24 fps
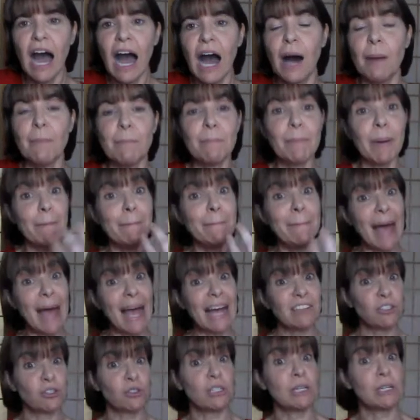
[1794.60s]
But
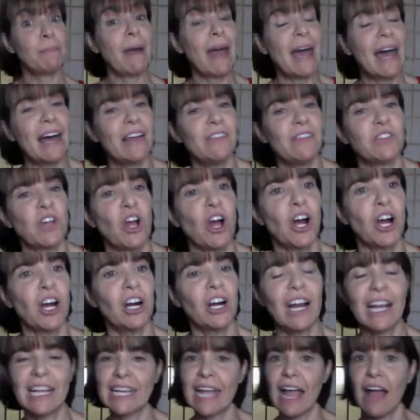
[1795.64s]
mastery paths
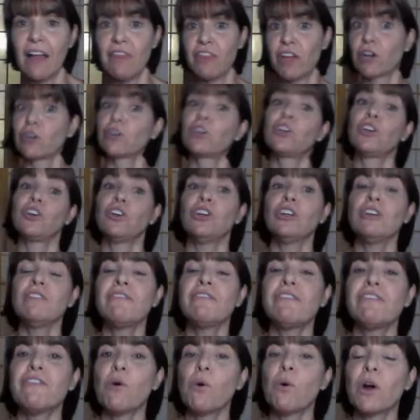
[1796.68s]
are, again, they're
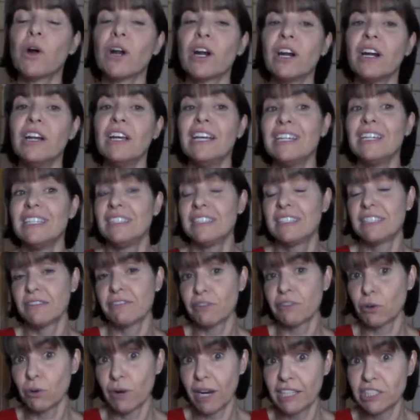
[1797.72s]
good for
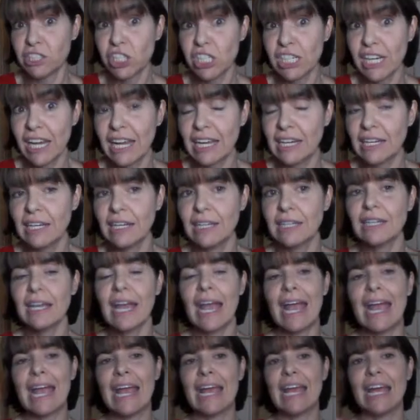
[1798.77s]
differentiating
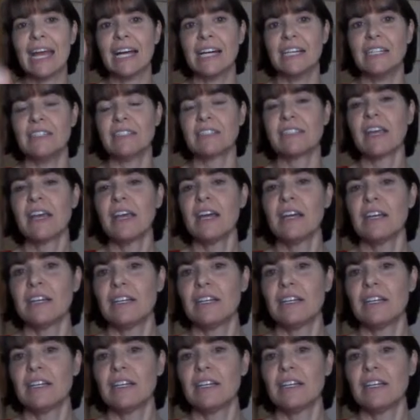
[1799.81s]
and